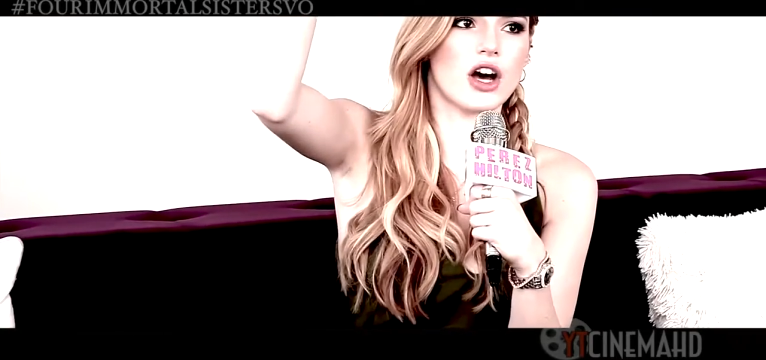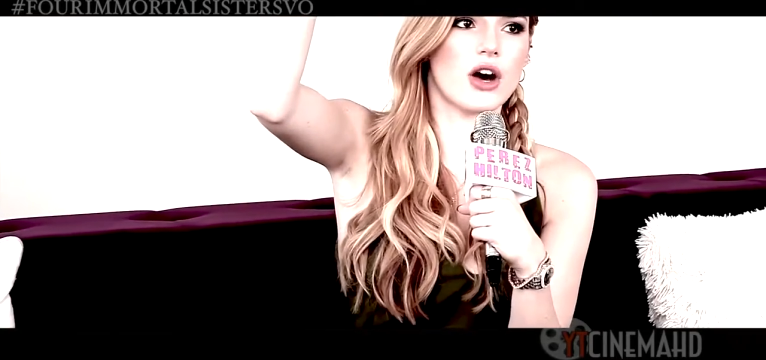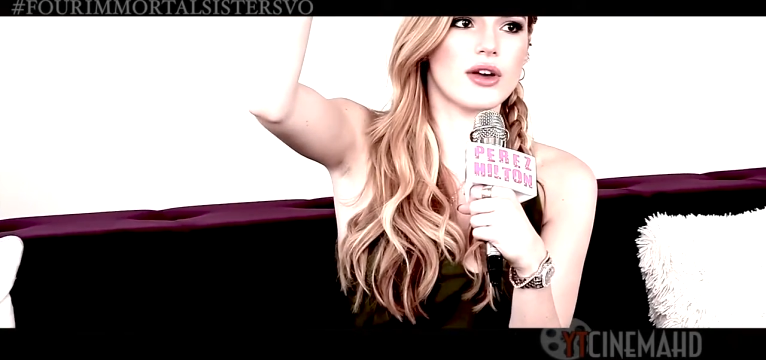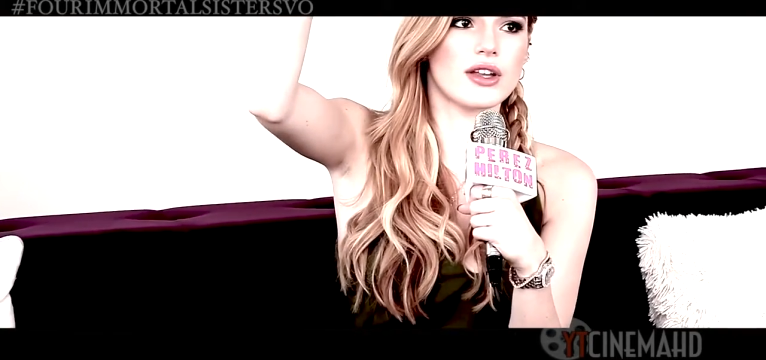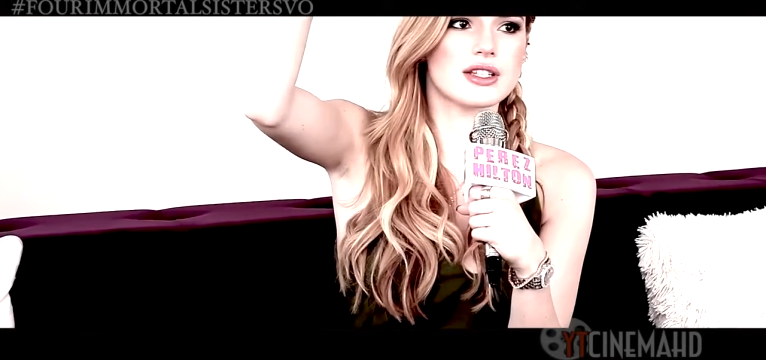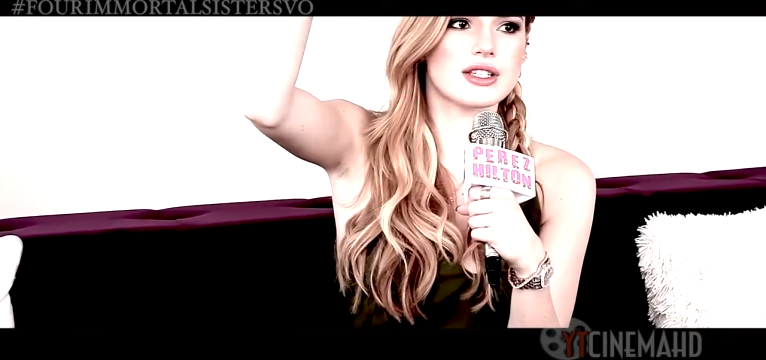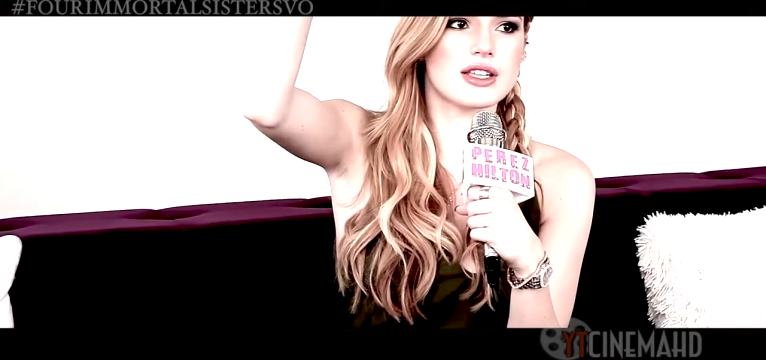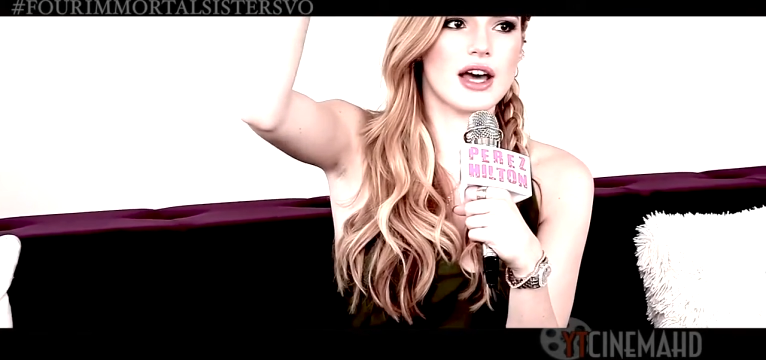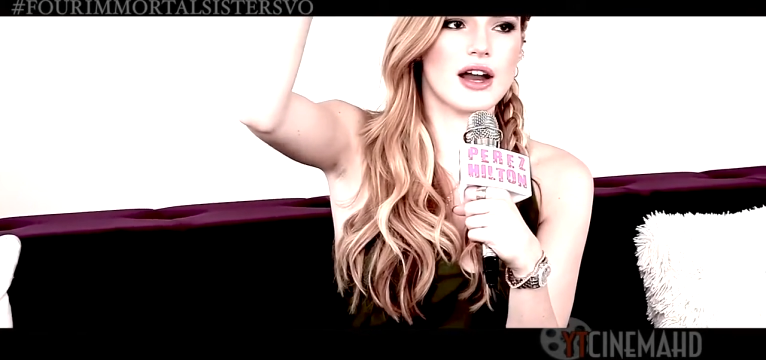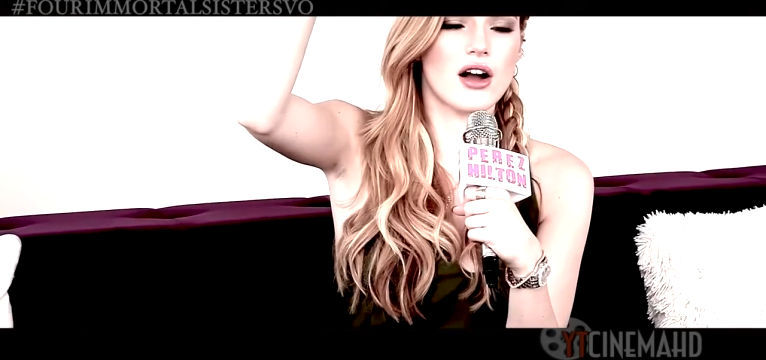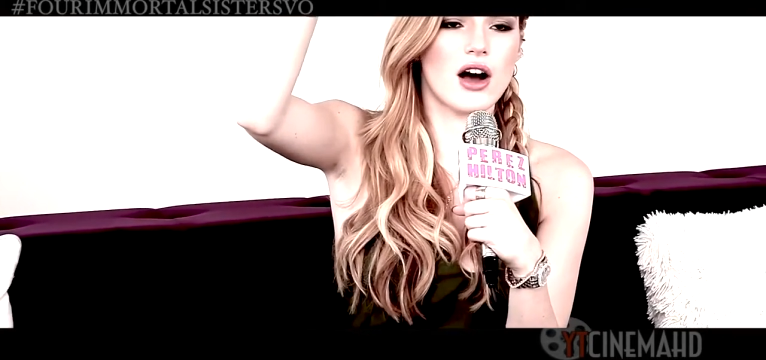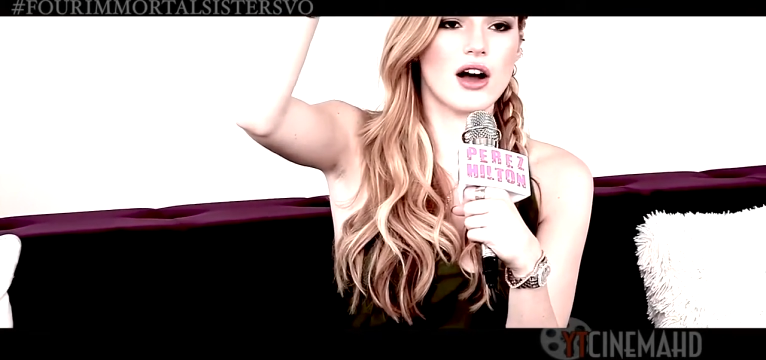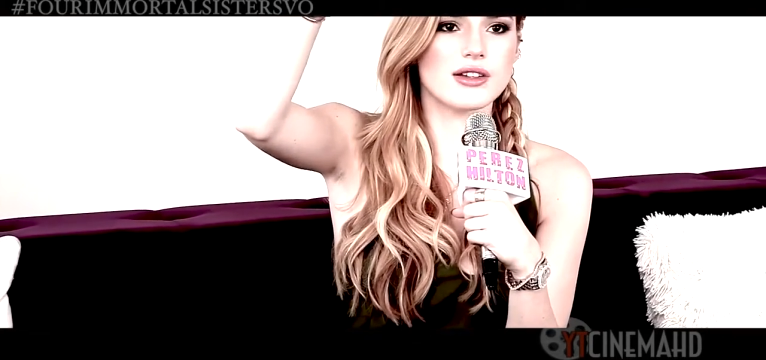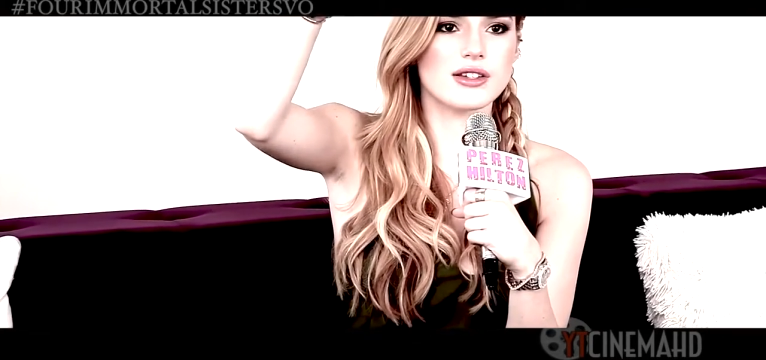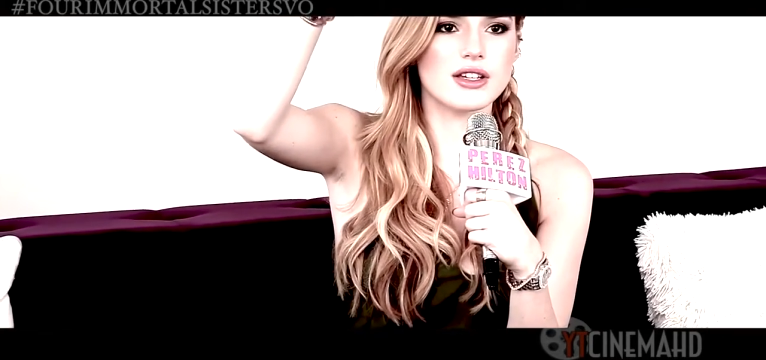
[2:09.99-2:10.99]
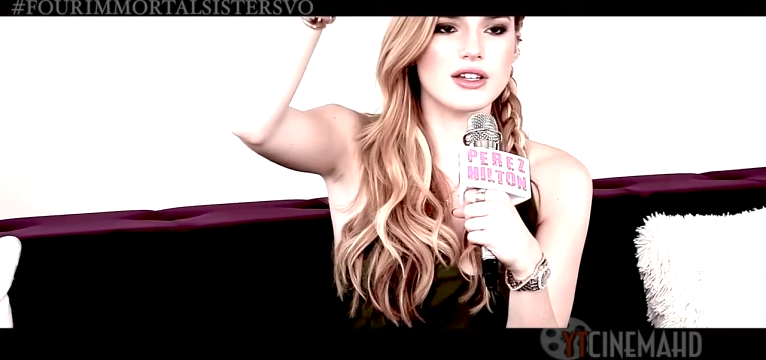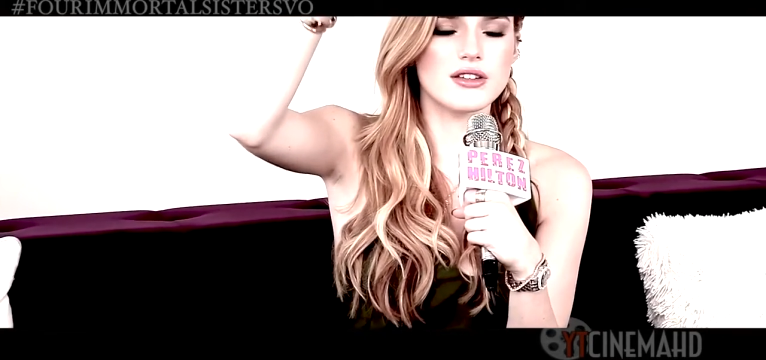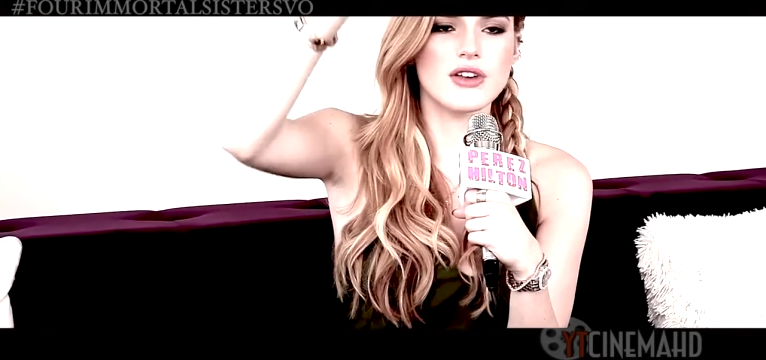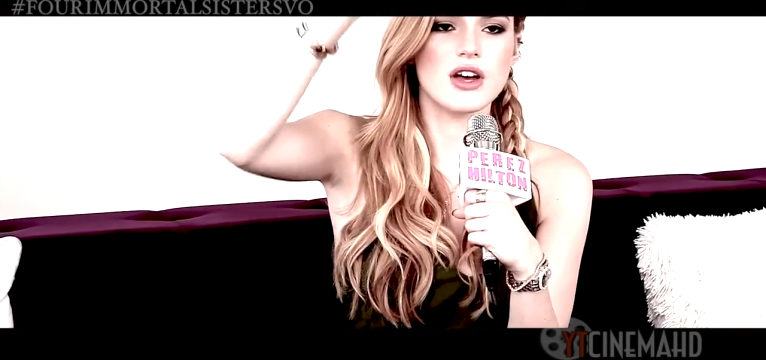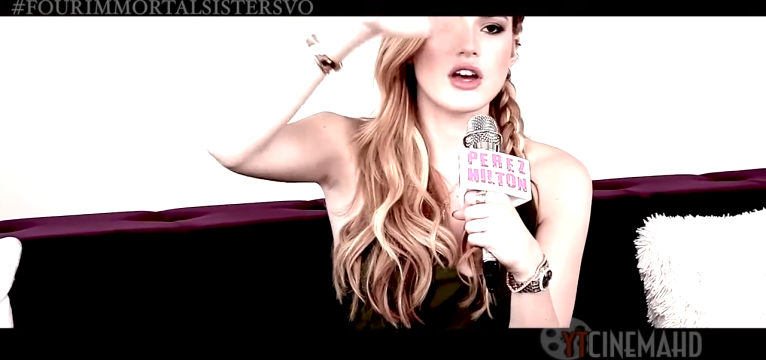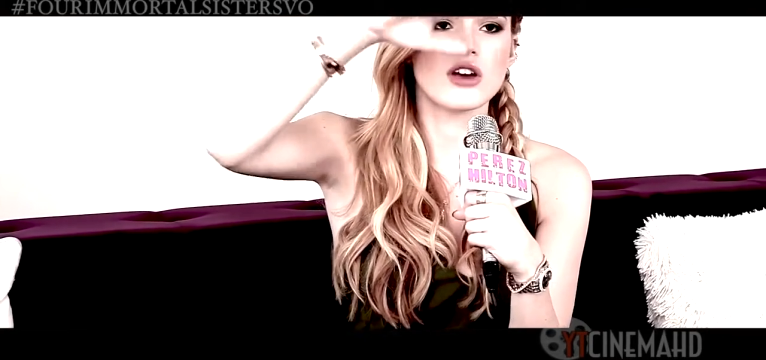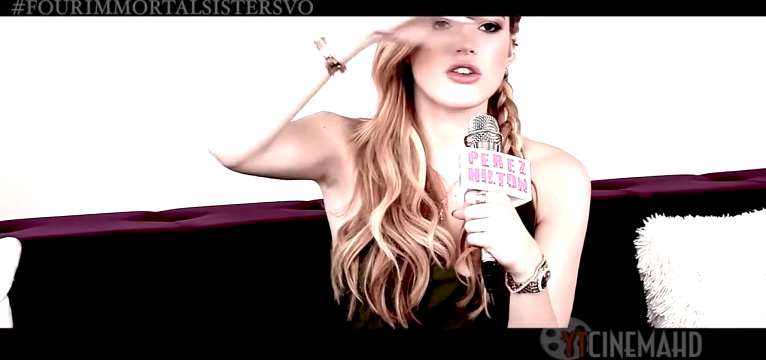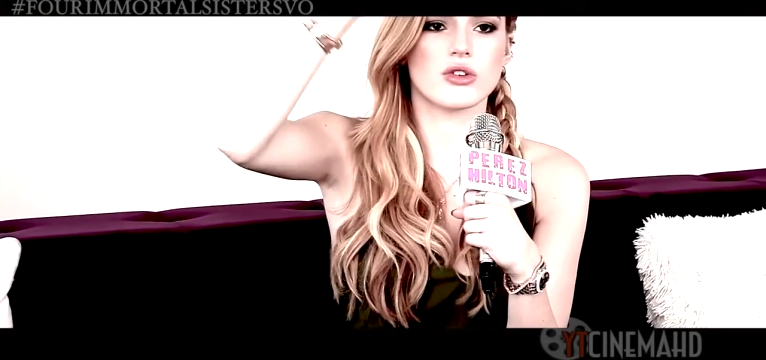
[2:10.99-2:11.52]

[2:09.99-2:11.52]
sisters that